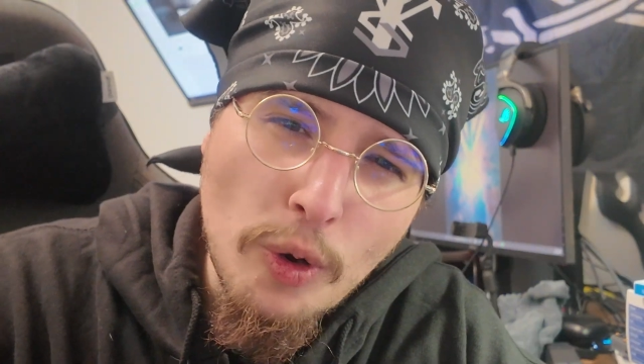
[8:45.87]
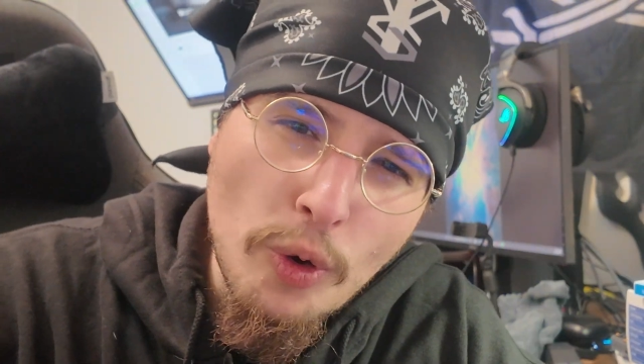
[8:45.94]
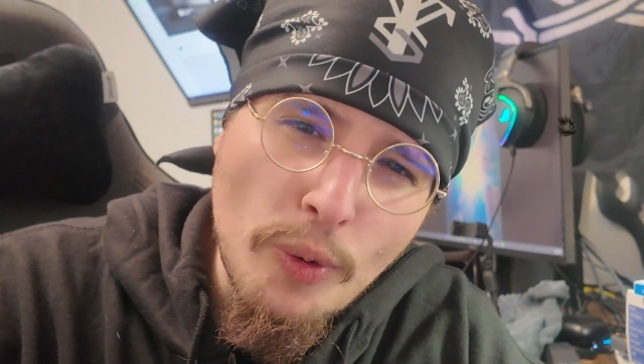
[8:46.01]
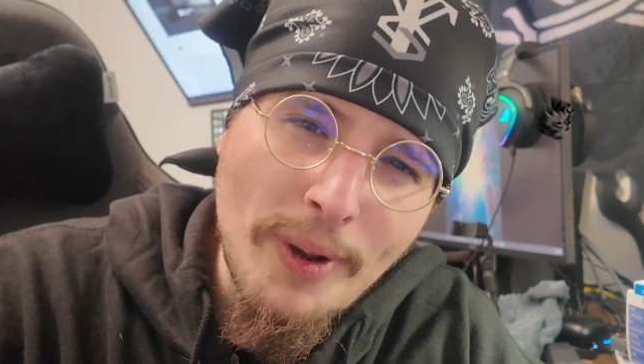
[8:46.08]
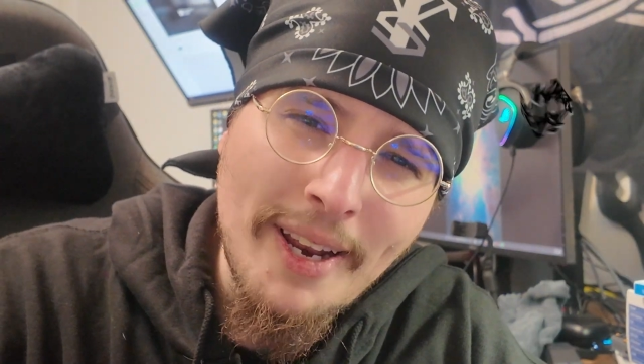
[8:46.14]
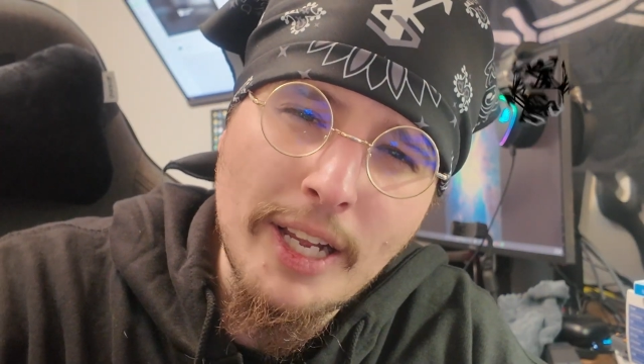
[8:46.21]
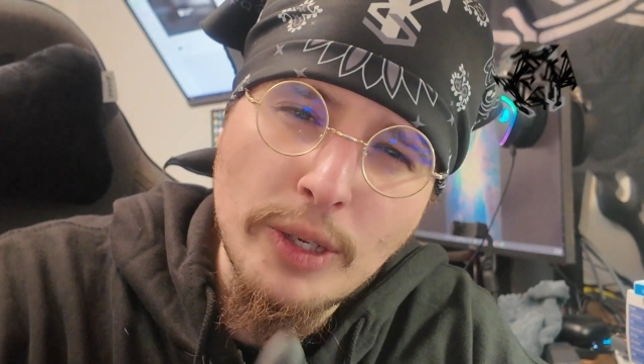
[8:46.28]

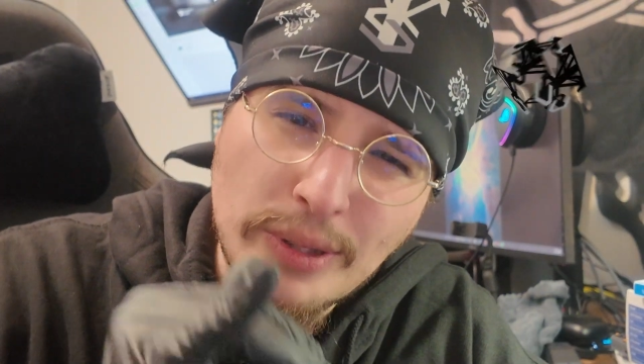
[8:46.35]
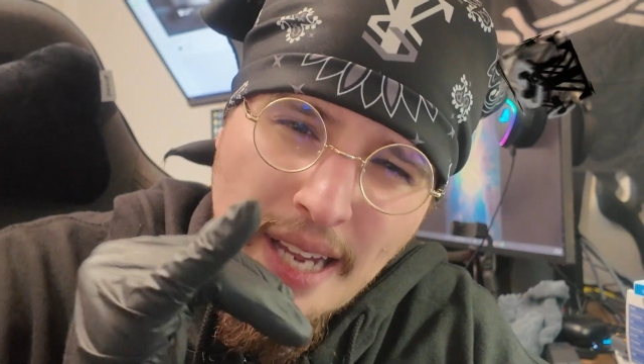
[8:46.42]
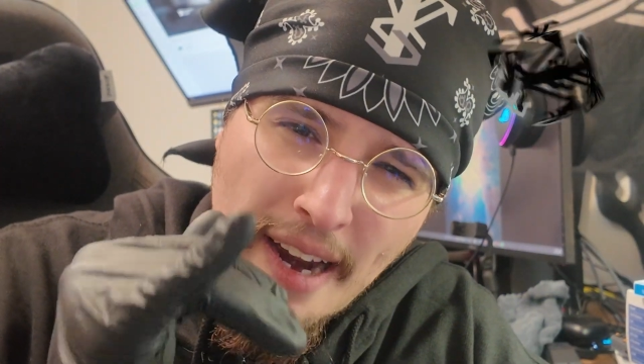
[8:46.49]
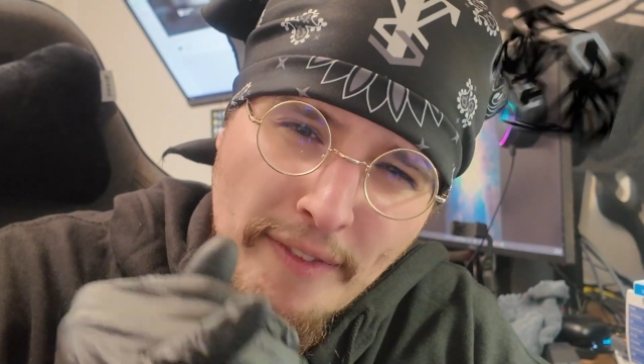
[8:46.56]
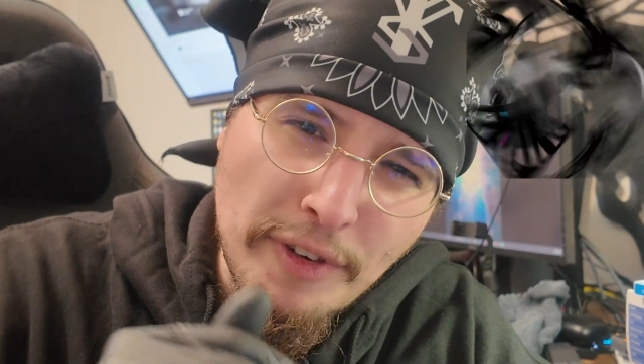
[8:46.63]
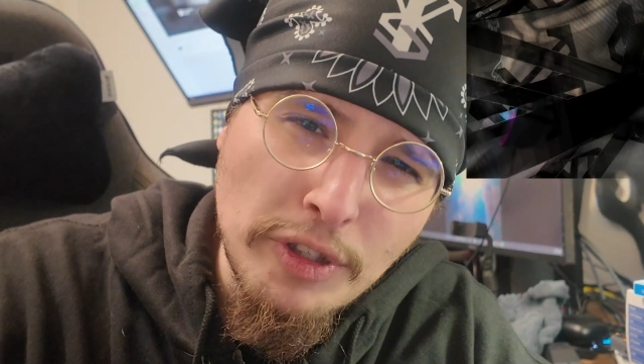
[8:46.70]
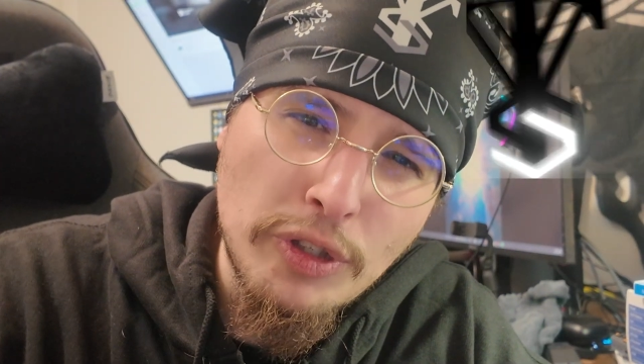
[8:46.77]
LoRa radios
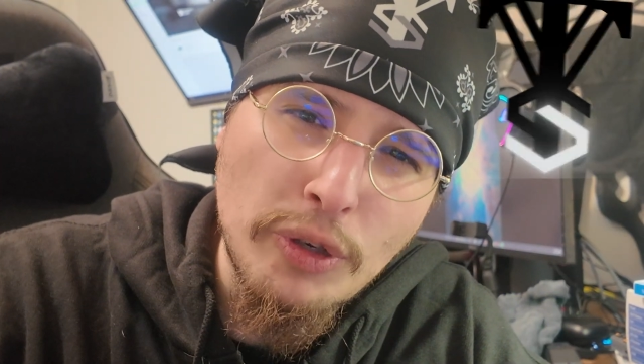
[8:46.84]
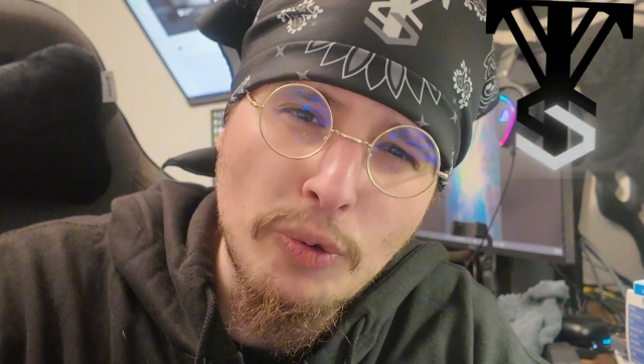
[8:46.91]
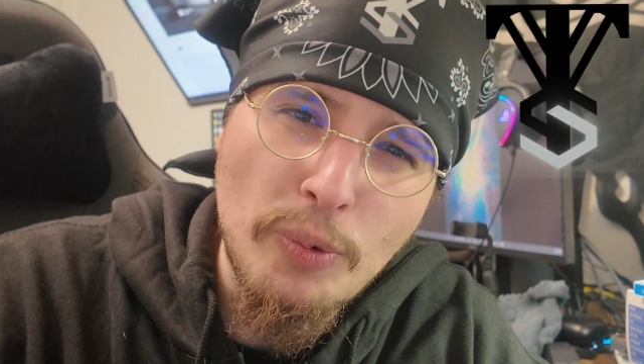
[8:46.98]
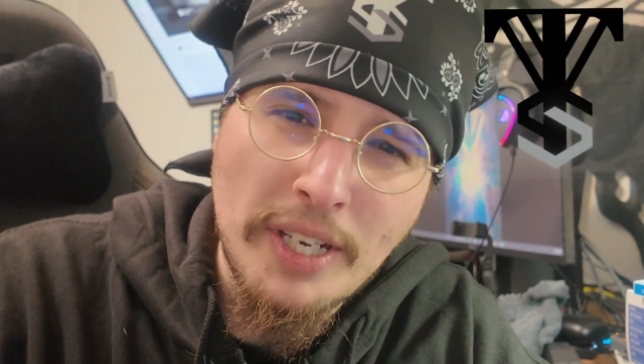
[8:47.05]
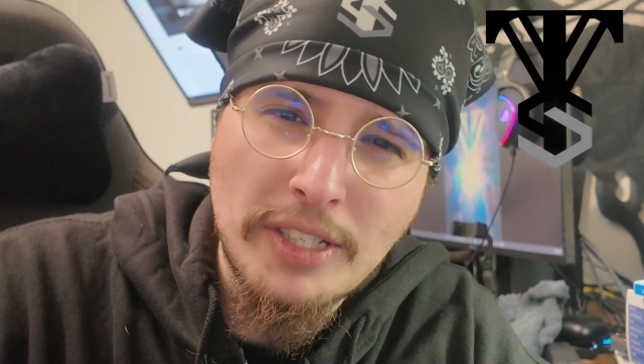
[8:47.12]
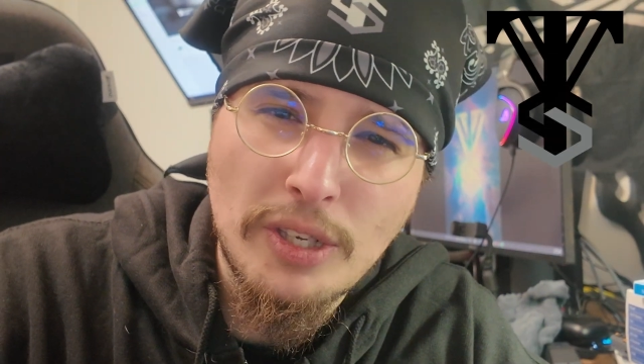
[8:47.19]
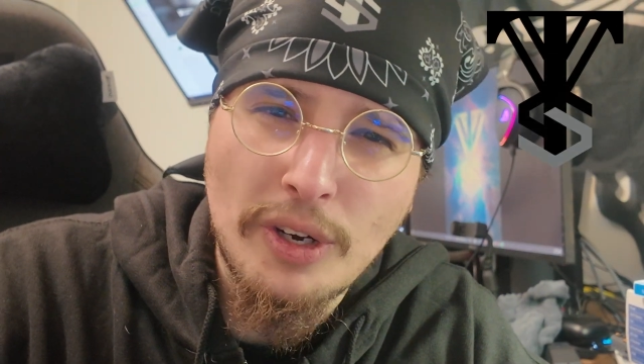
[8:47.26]
every two
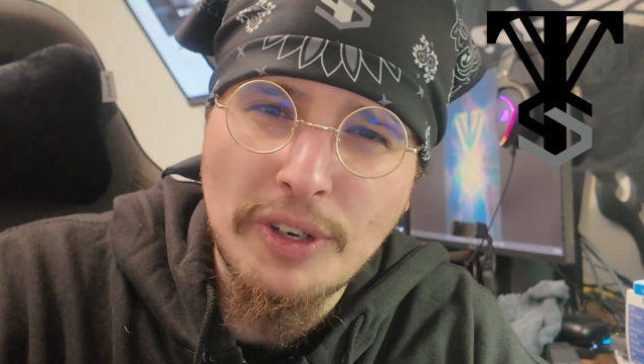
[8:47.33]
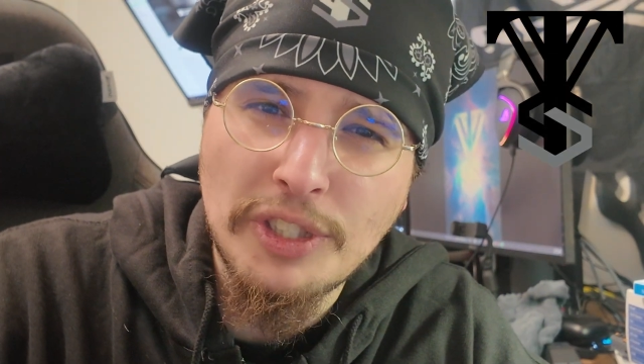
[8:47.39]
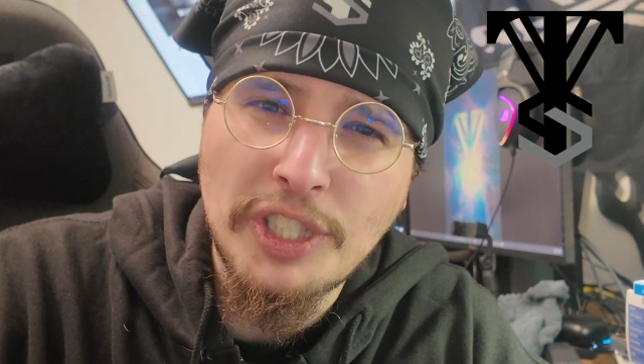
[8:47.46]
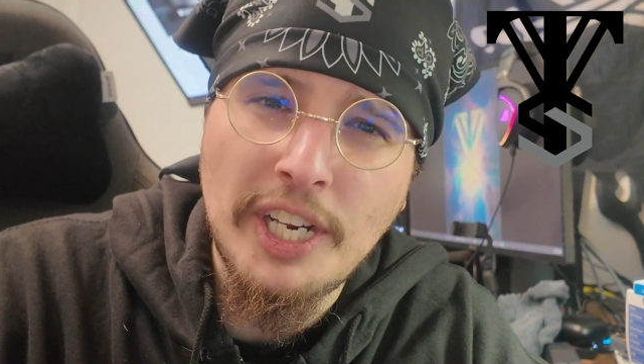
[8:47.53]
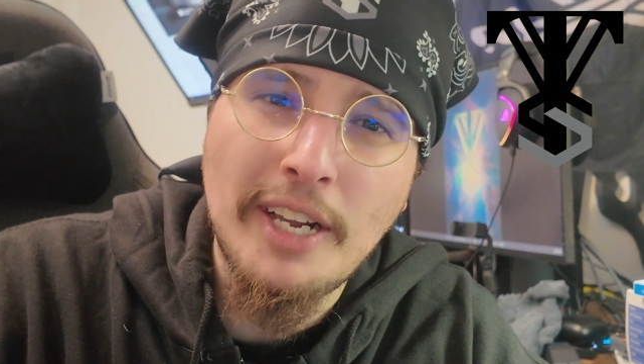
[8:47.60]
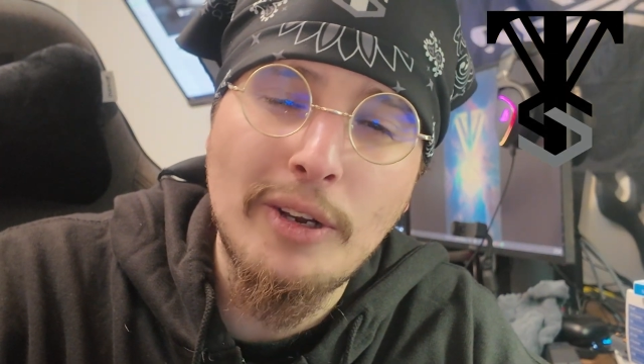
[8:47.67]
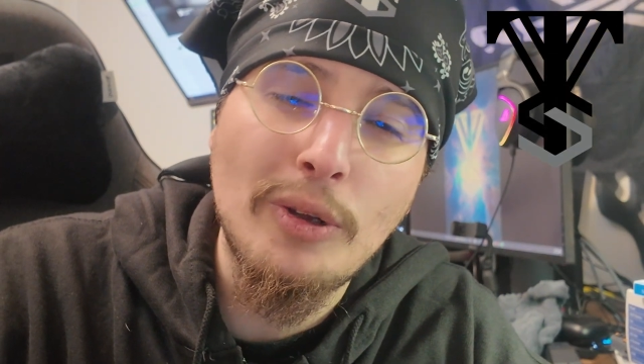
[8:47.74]
weeks on our
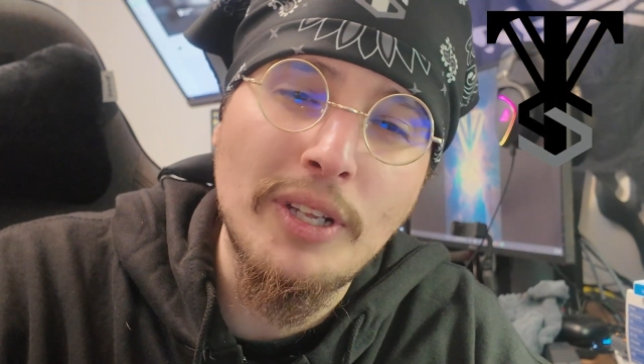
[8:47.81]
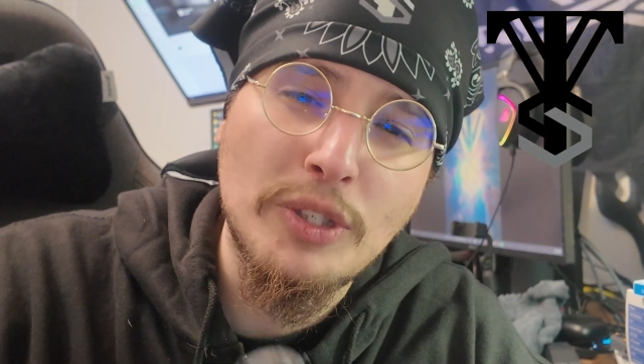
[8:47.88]
channel,